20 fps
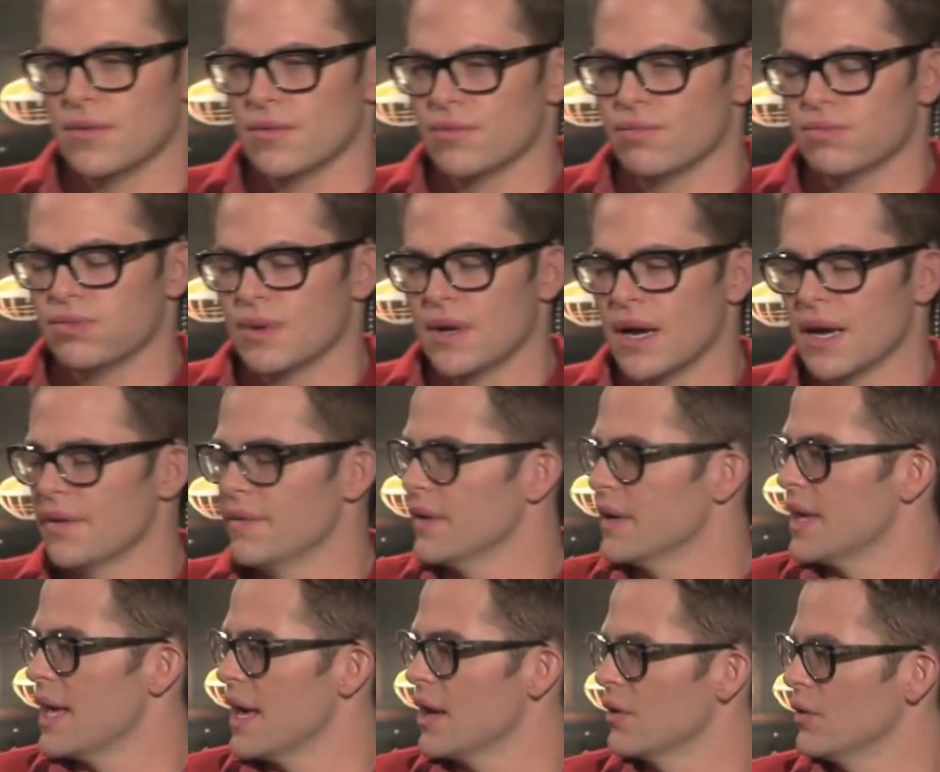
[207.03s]
the kind of a
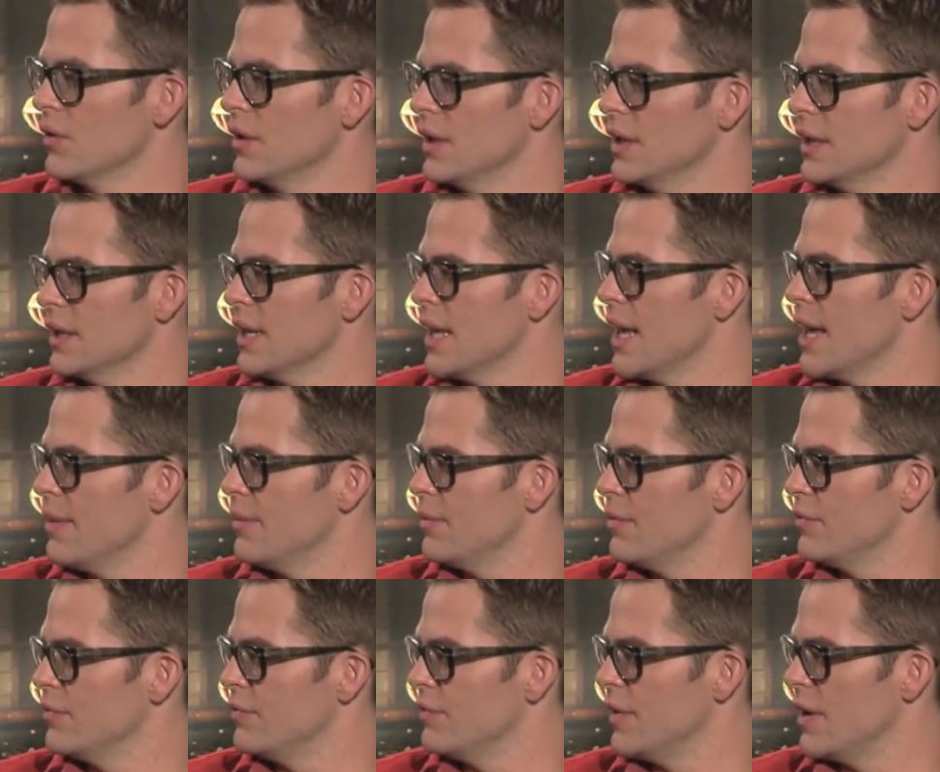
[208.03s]
candlelit game
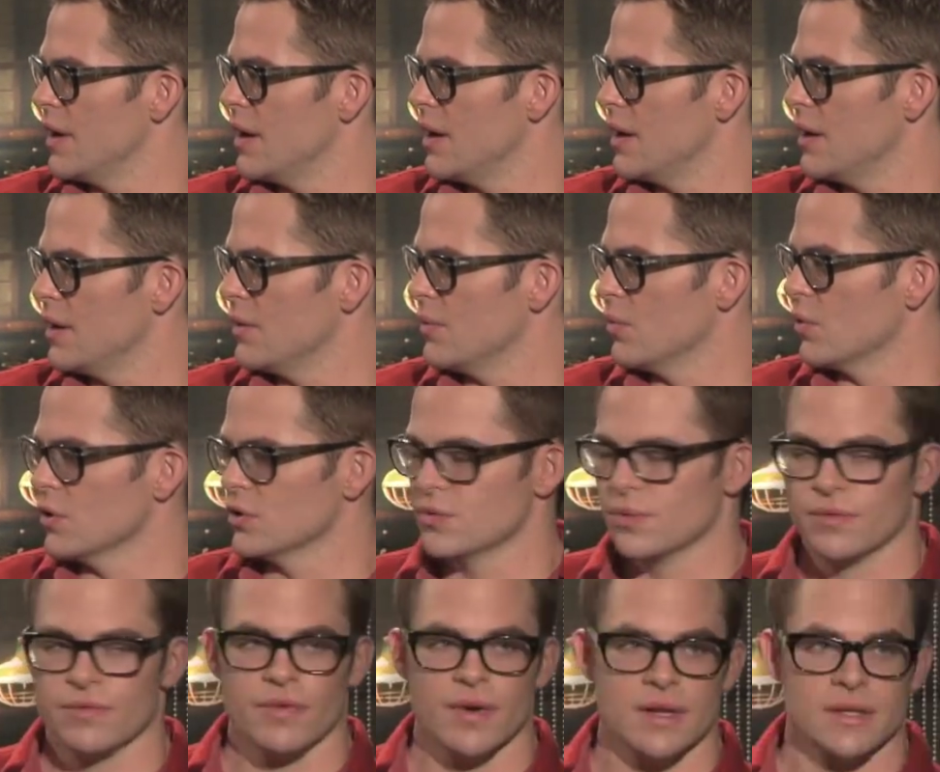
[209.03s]
of words
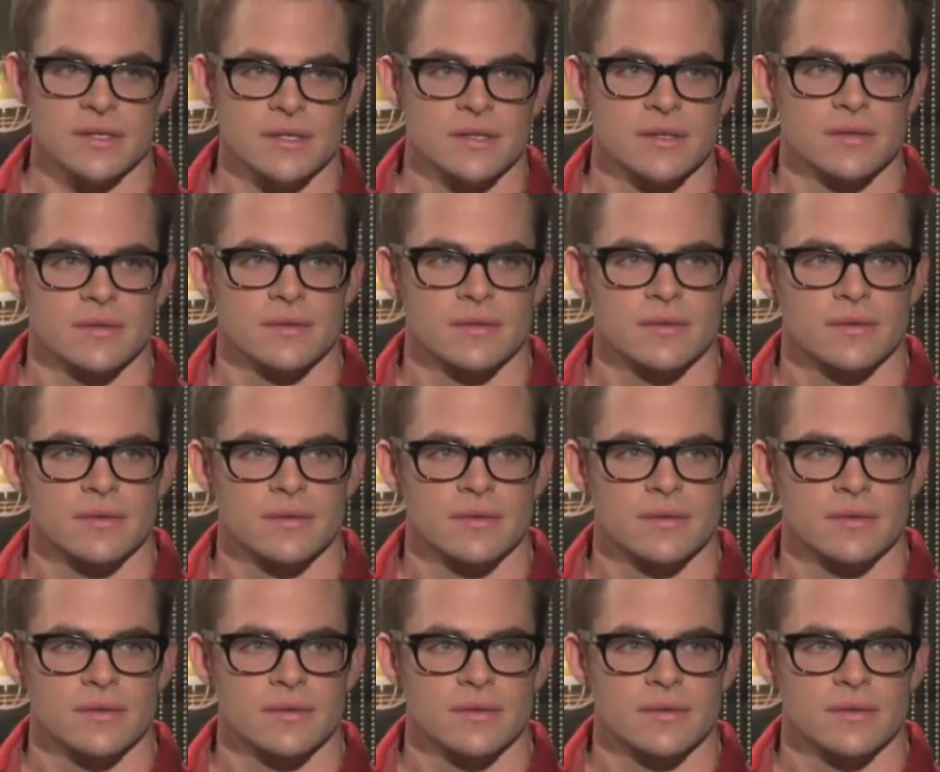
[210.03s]
with friends.